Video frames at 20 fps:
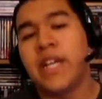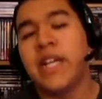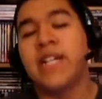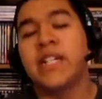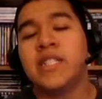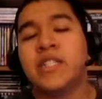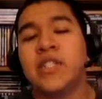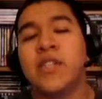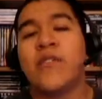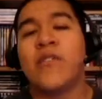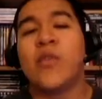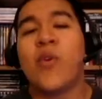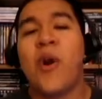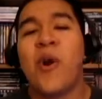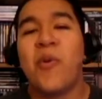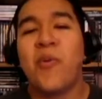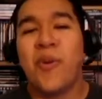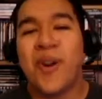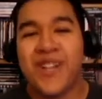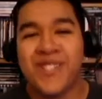is if you
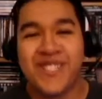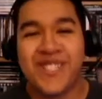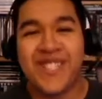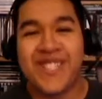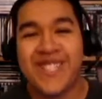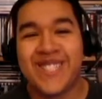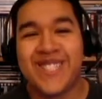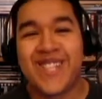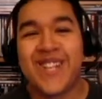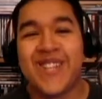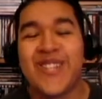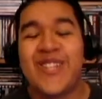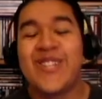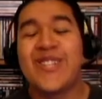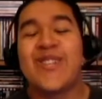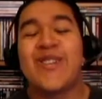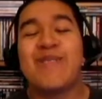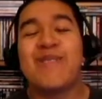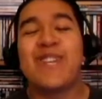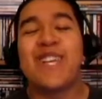are watching this on
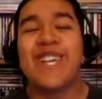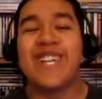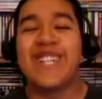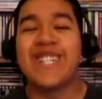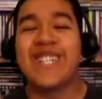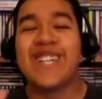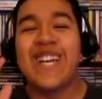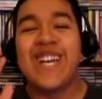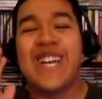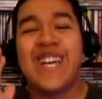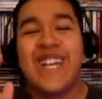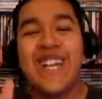YouTube, you can